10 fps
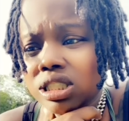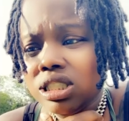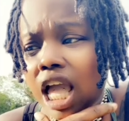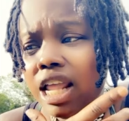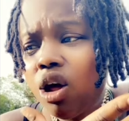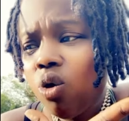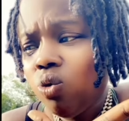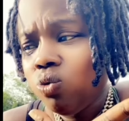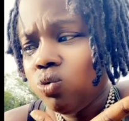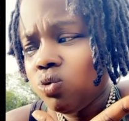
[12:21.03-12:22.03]
they
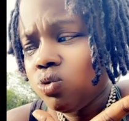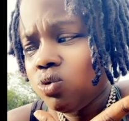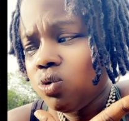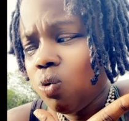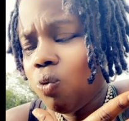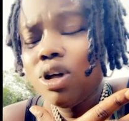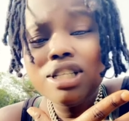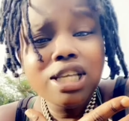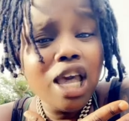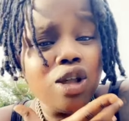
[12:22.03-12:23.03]
don't want
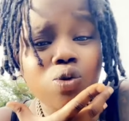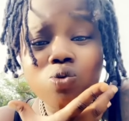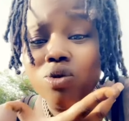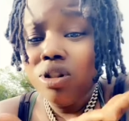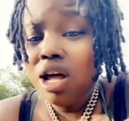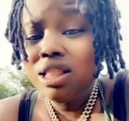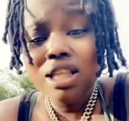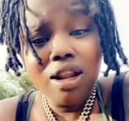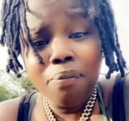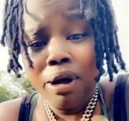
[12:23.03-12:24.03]
to tell you
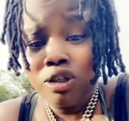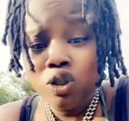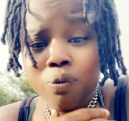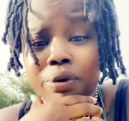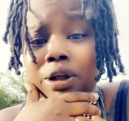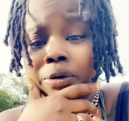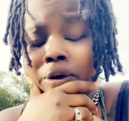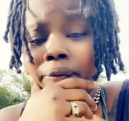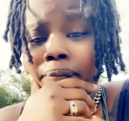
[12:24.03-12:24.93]
nothing about your parent.